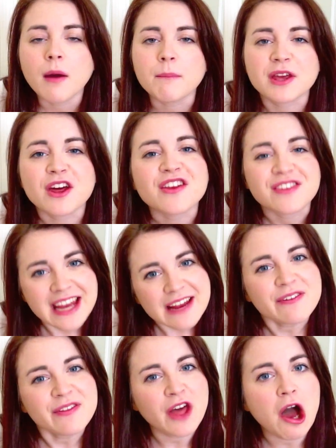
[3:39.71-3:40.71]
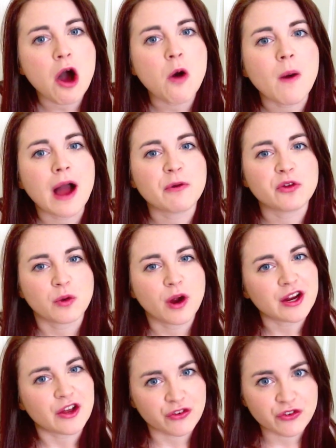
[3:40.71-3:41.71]
Because even though I was
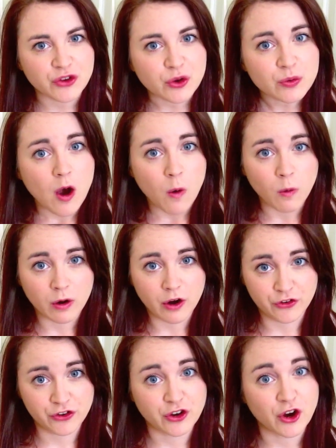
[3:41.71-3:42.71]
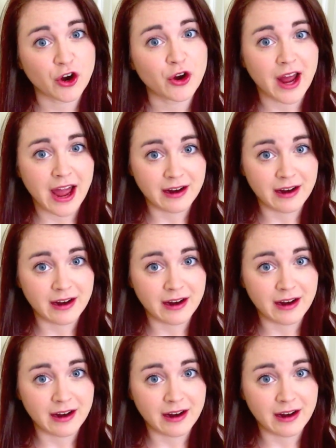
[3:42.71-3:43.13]
wearing a suit or a skirt